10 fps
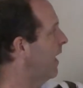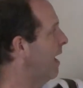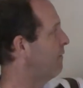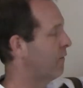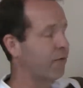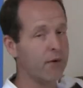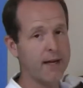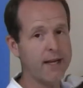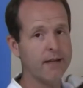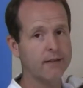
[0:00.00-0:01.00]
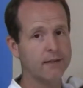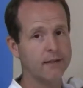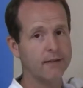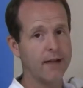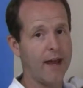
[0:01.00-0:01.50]
f of 3,
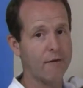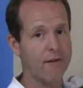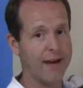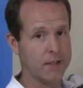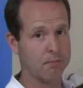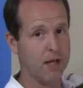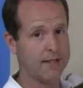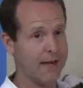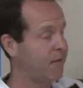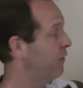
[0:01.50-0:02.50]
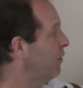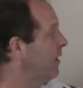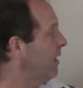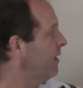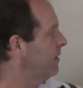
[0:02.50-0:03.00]
f of x plus f of
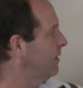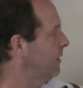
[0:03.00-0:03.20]
3,